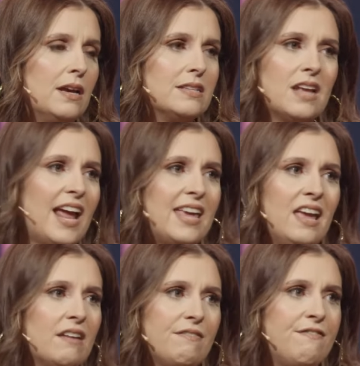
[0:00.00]
He said, I
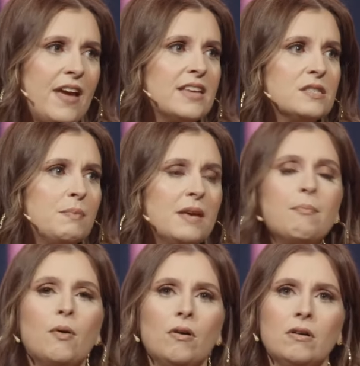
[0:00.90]
can't face
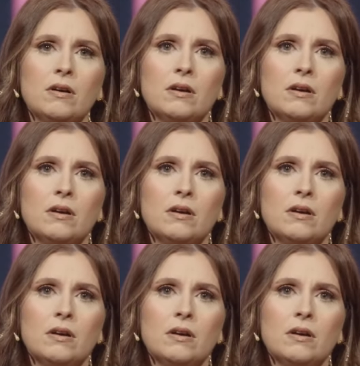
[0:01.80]
people.